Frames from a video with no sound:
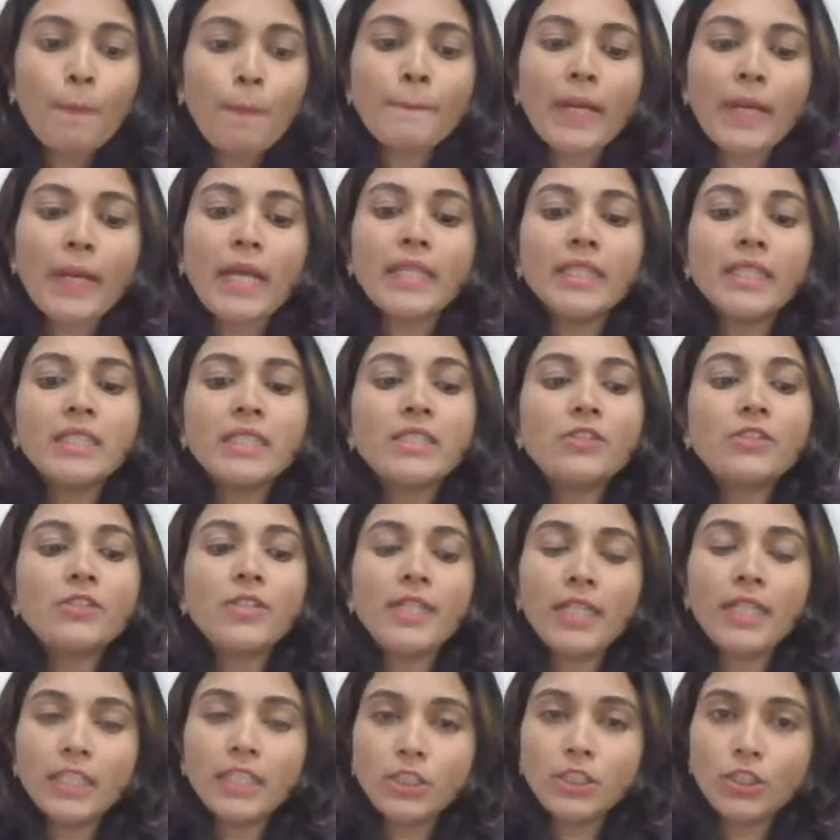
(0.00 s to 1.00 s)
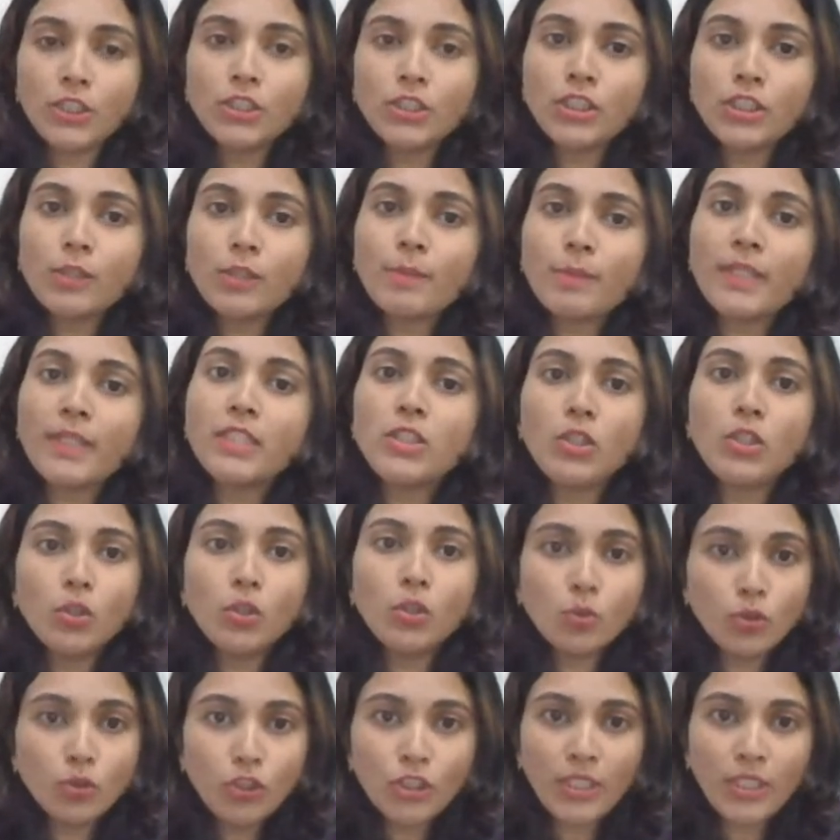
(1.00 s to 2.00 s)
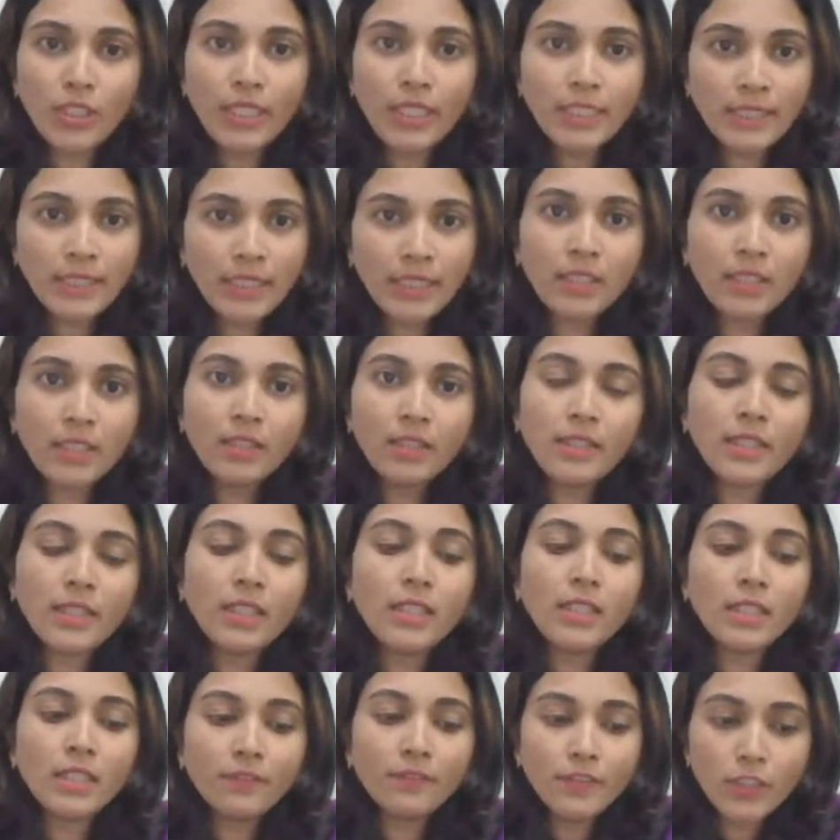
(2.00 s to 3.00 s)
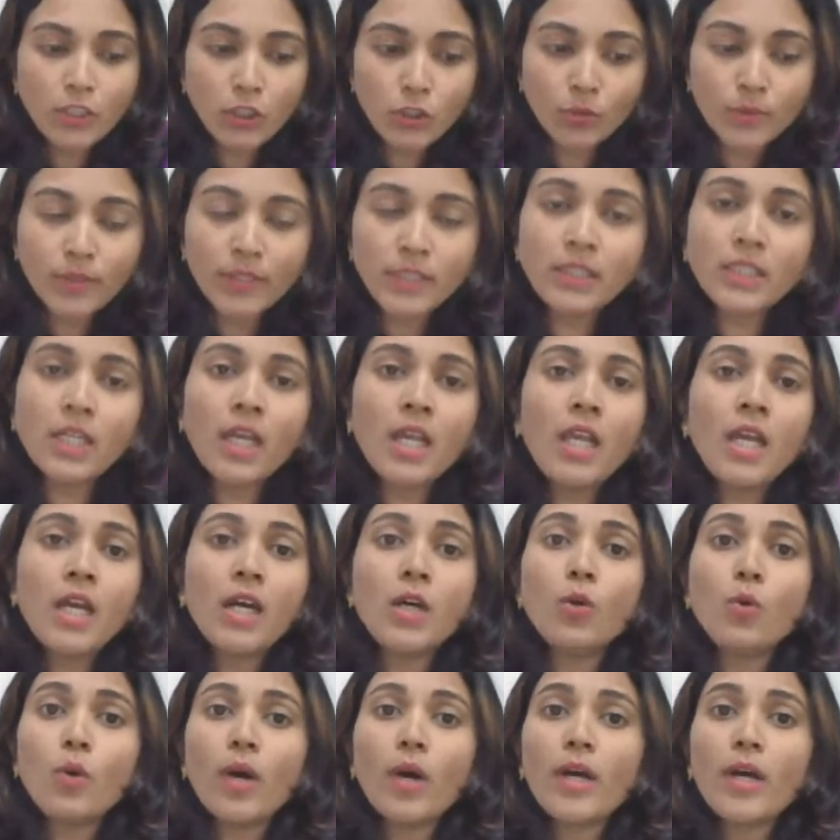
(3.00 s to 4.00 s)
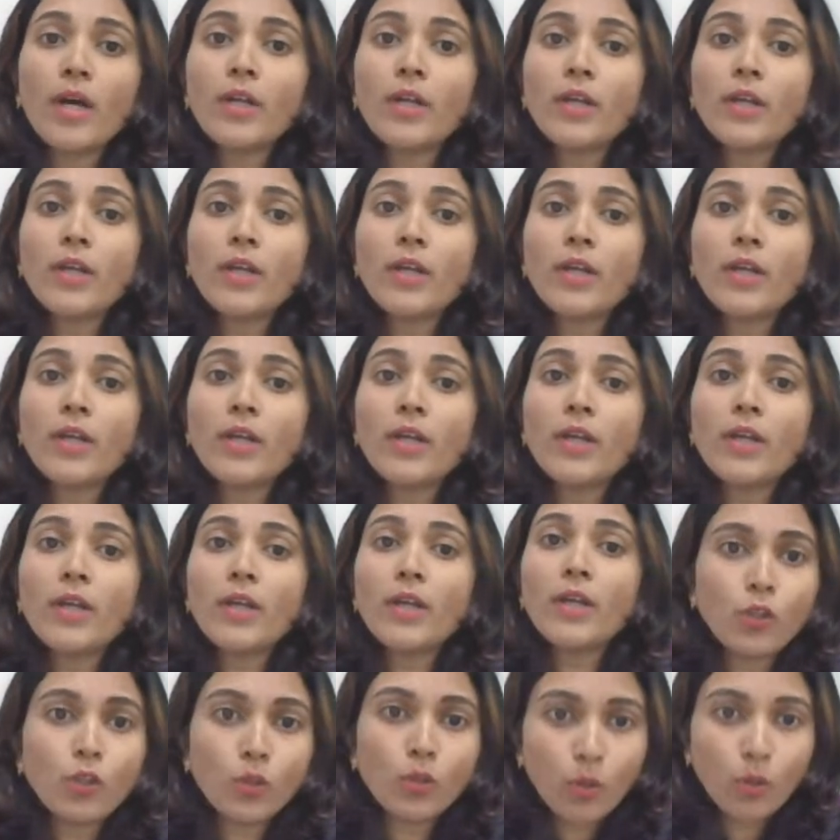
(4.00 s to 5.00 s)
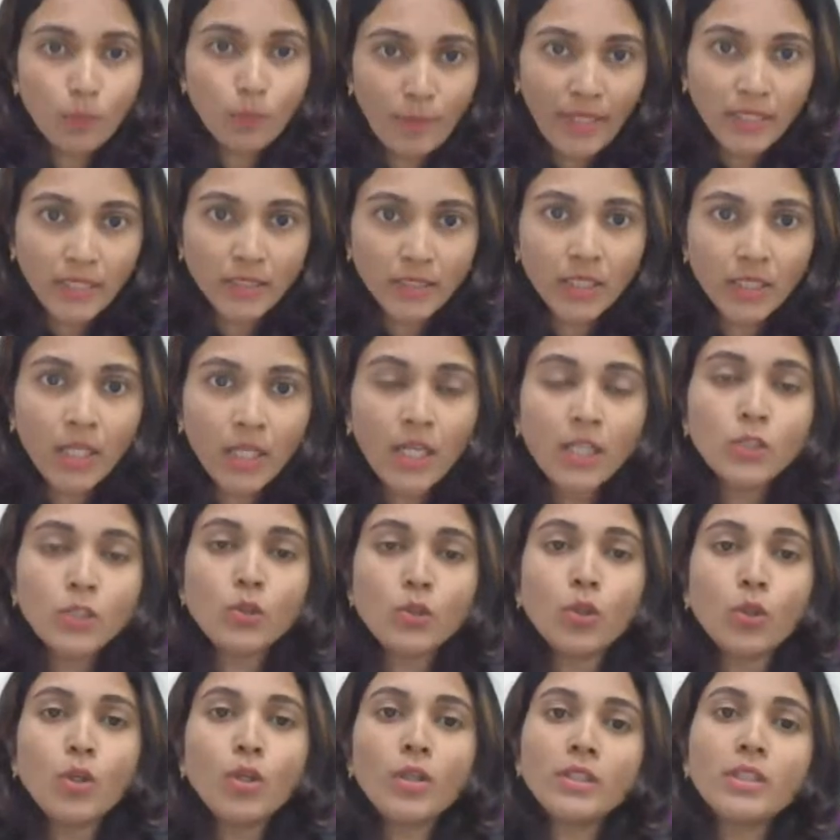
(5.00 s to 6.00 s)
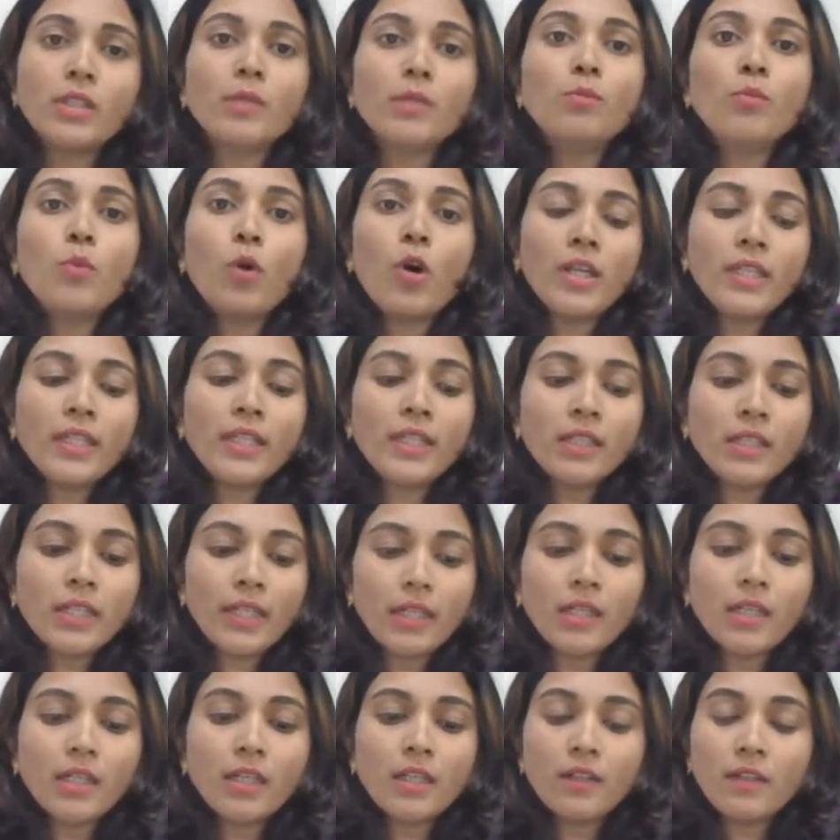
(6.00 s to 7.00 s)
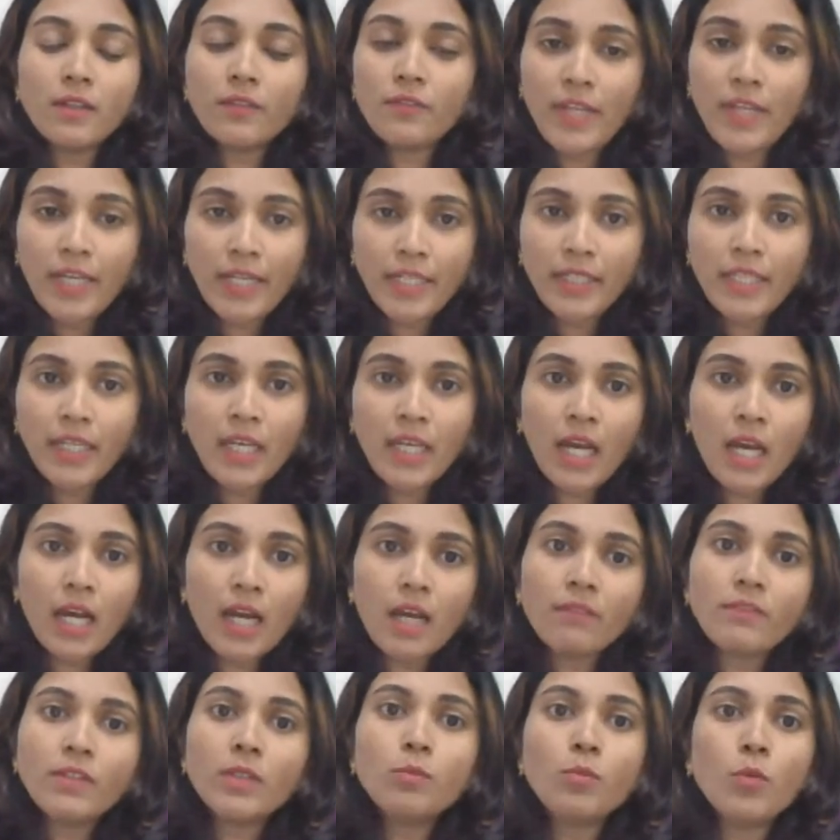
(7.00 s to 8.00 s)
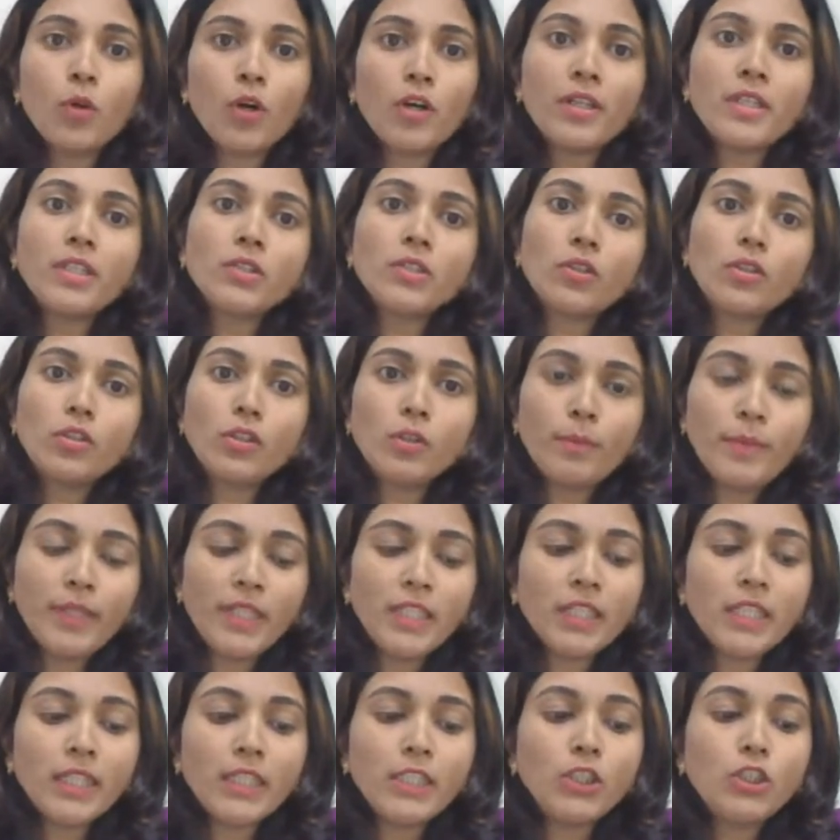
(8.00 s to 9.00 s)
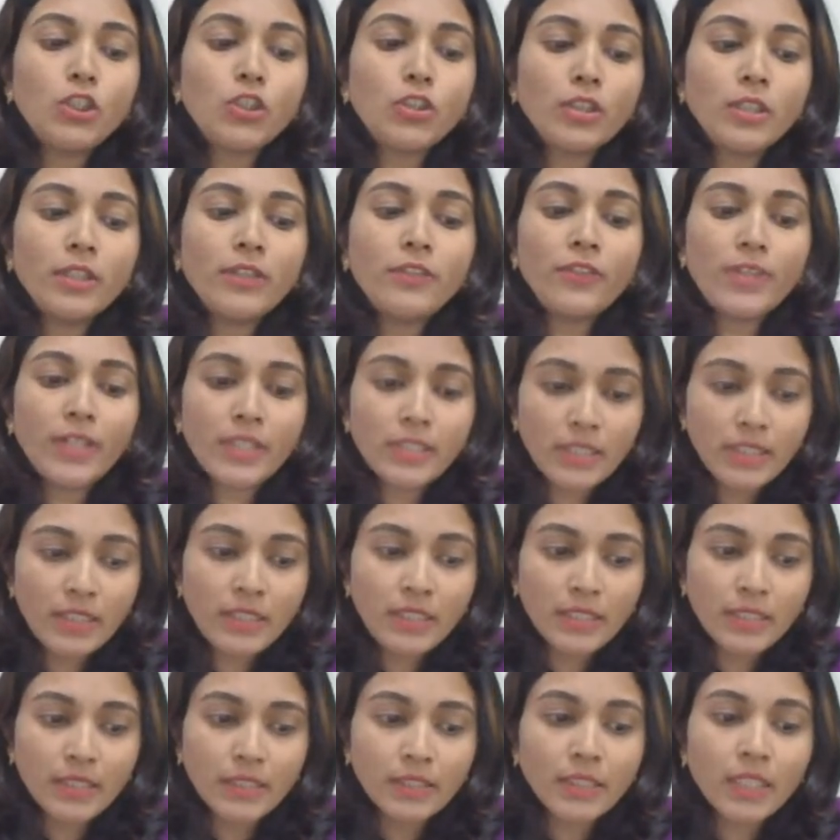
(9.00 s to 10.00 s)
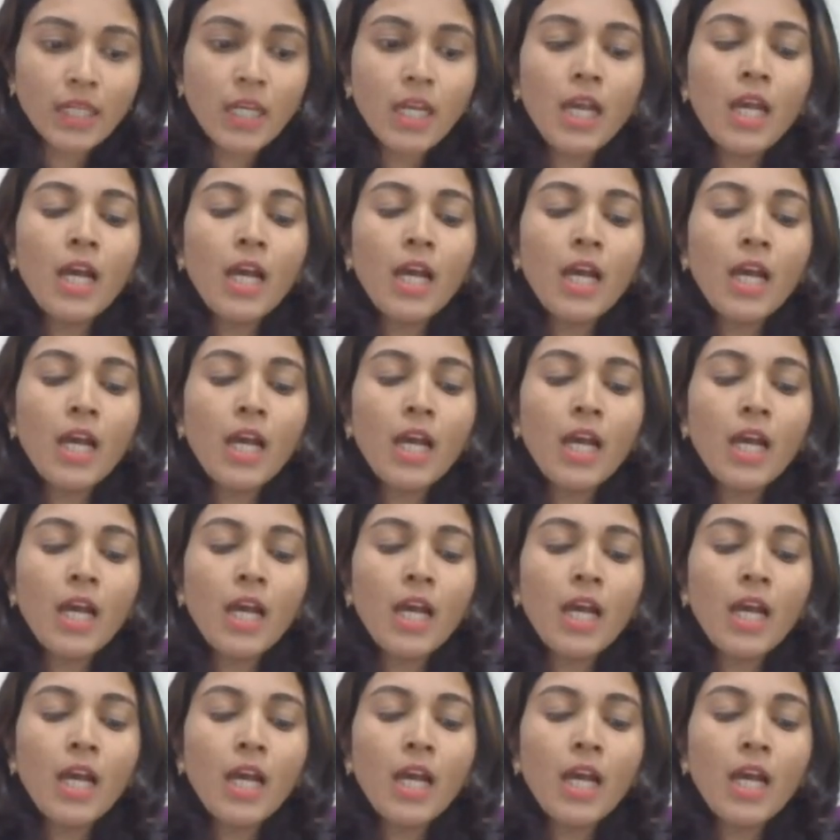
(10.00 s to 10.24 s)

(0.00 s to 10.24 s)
and this relationship is usually seen in individuals who are overweight or obese. So the more the weight they have, the more is going to be the insulin resistance.